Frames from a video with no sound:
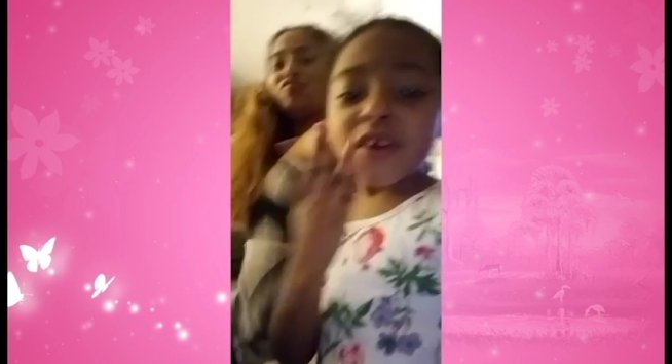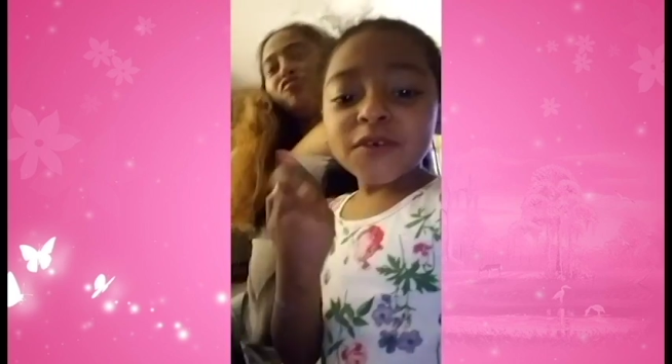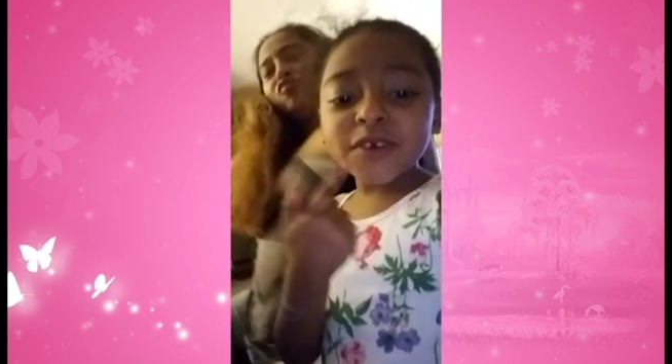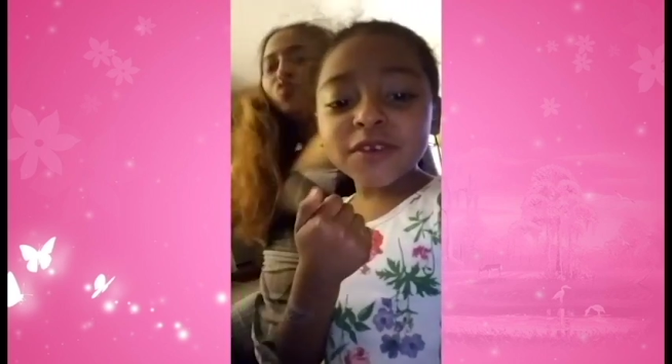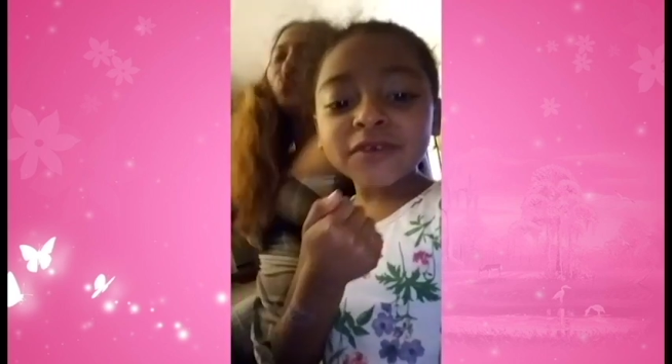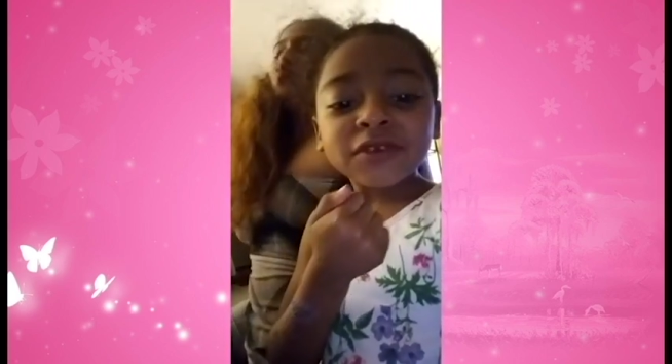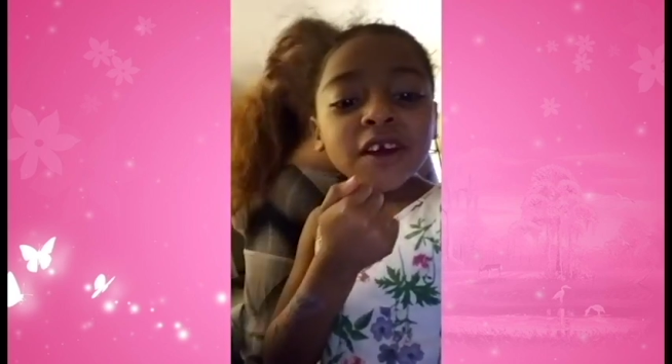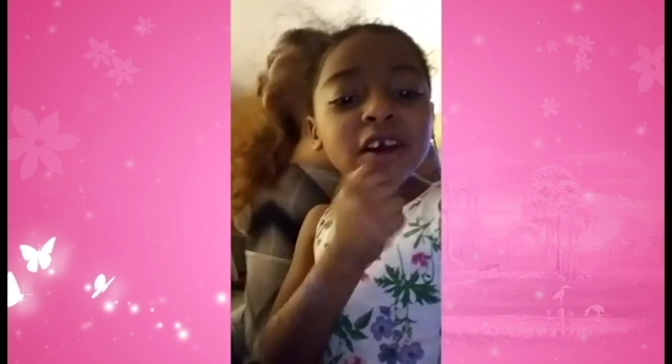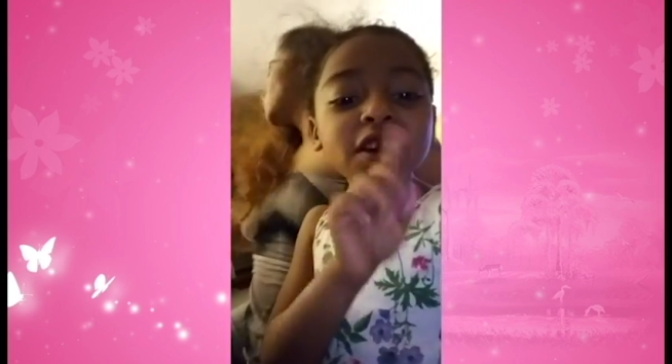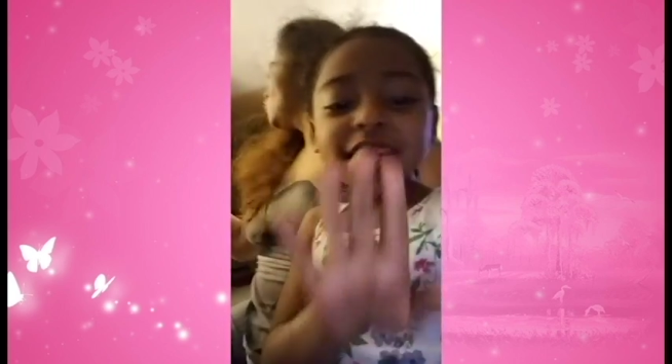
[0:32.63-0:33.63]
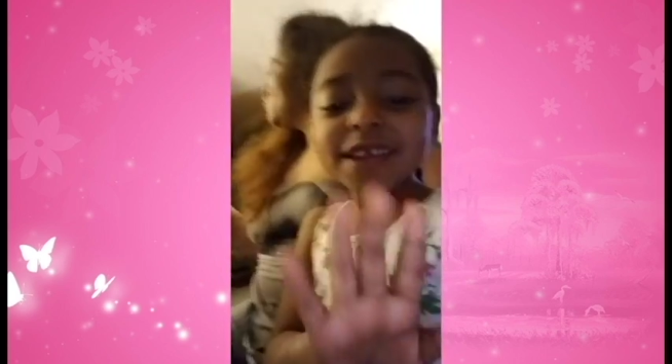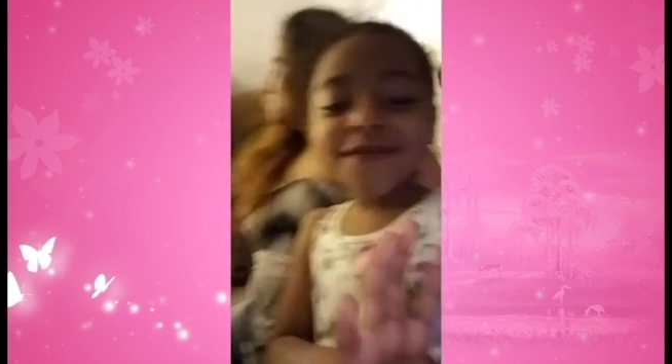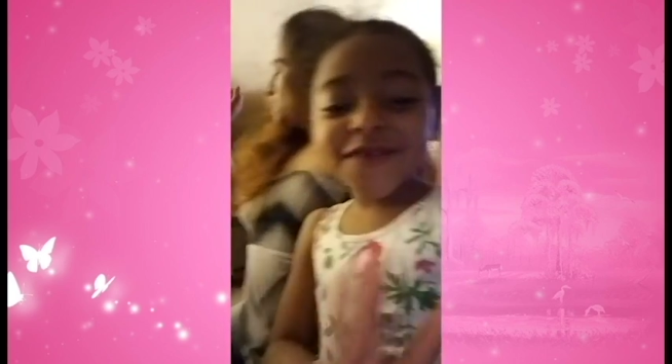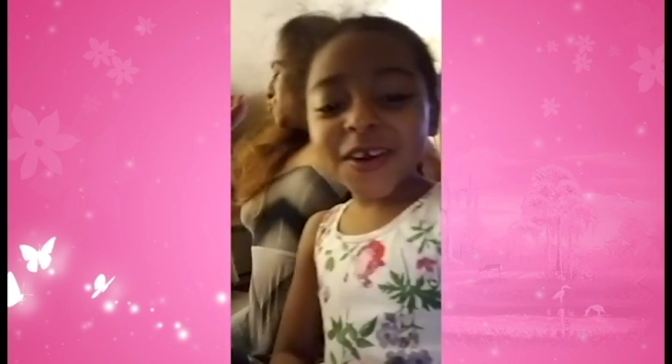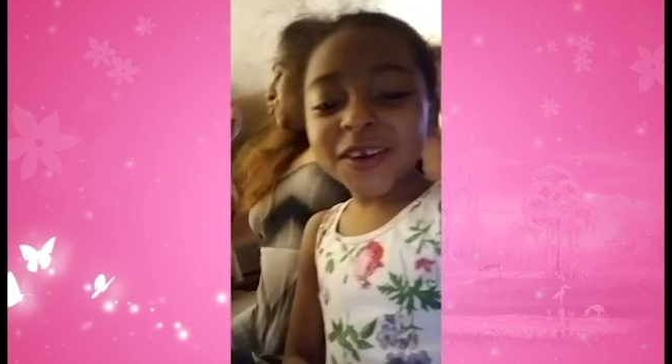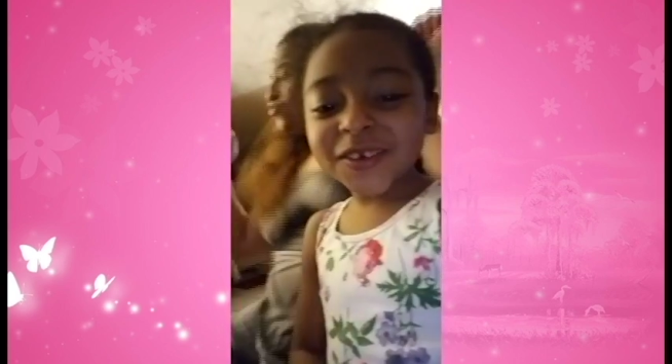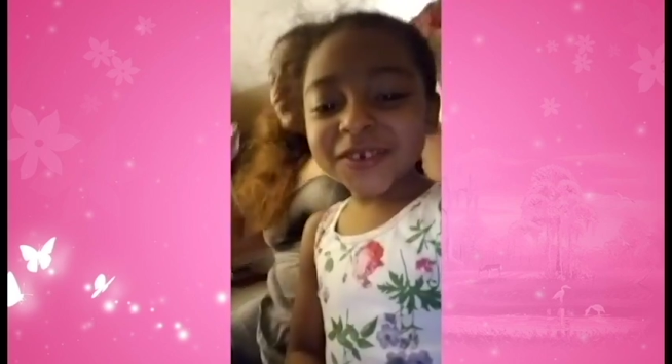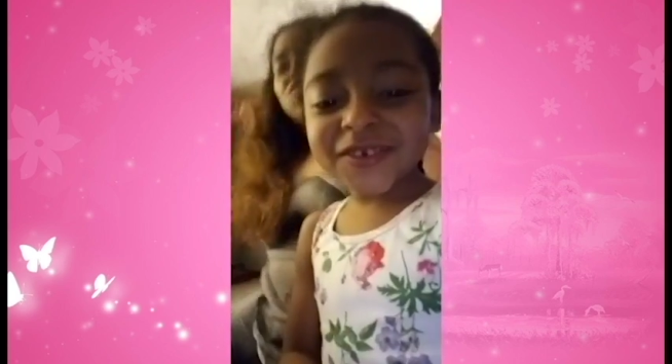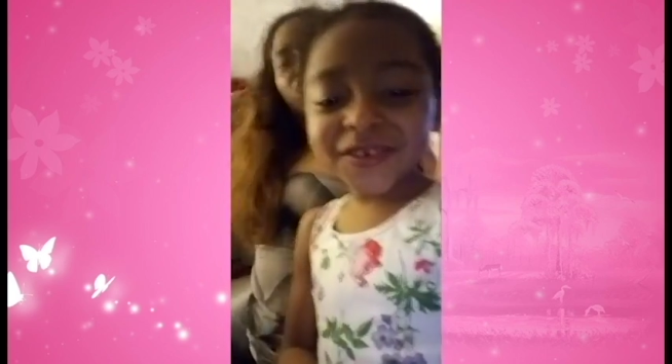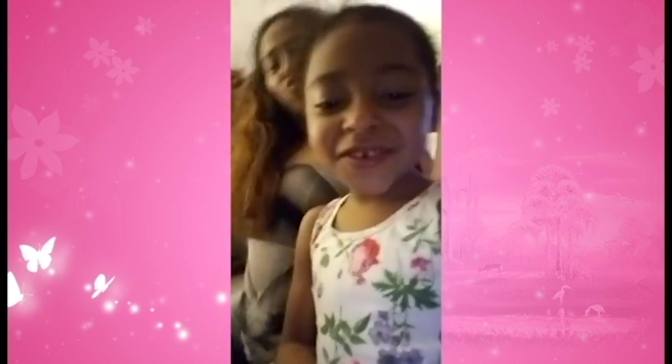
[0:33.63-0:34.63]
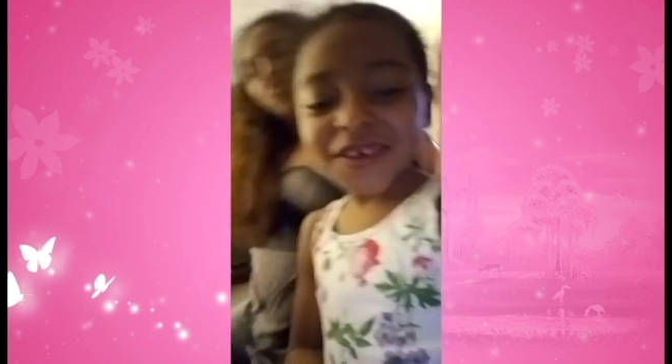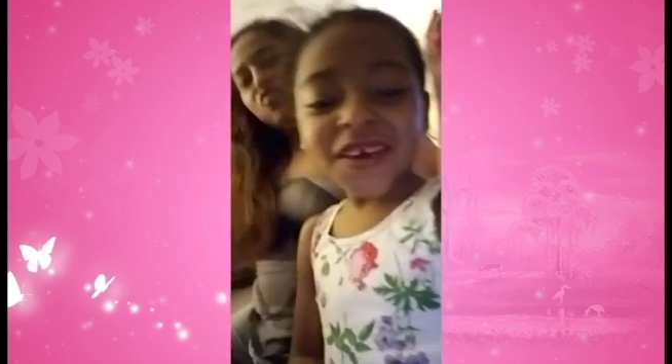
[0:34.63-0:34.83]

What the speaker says: We don't talk anymore, ooh.